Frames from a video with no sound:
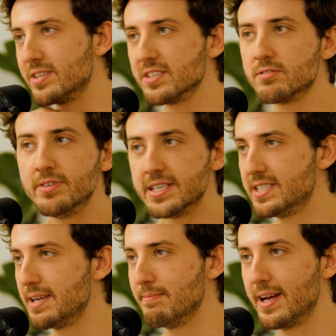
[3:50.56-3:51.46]
where it doesn't really
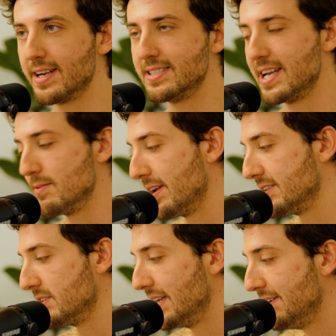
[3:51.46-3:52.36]
seem like there's anyone
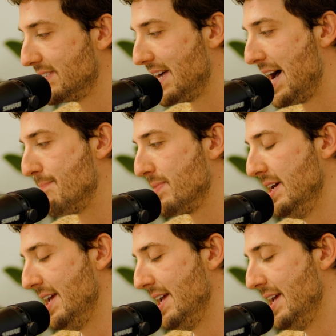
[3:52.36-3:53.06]
else who lives there,